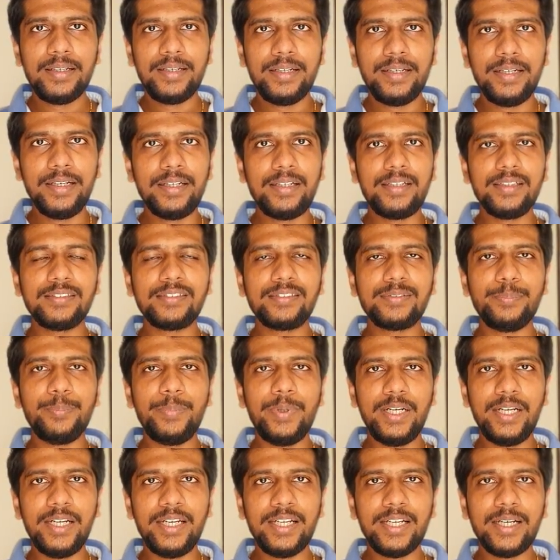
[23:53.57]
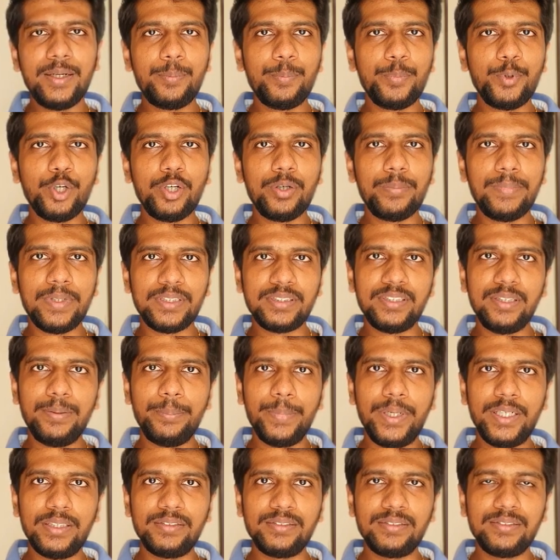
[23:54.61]
it is building up your muscle
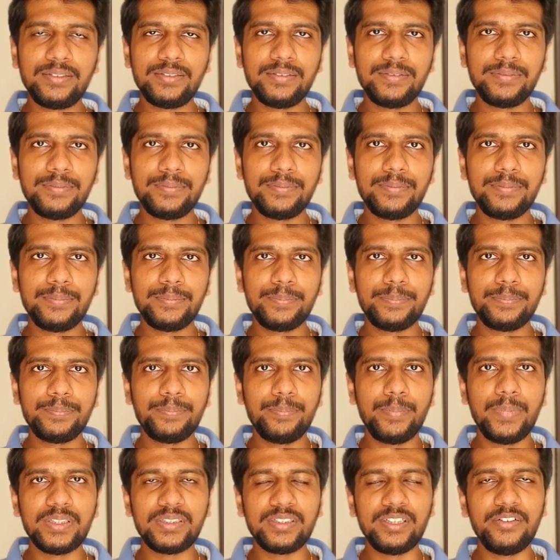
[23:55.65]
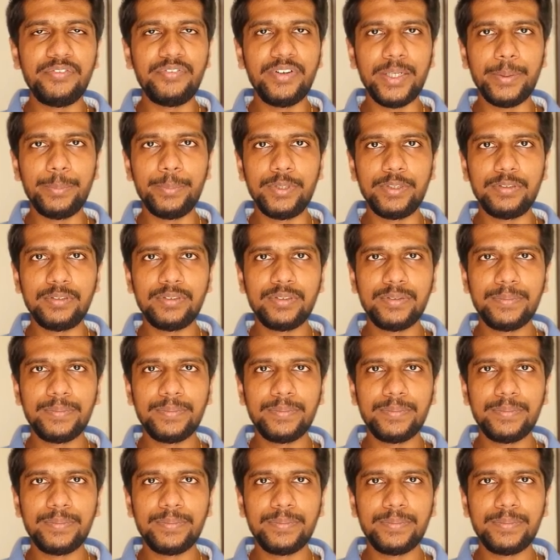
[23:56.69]
mass, muscle fibers.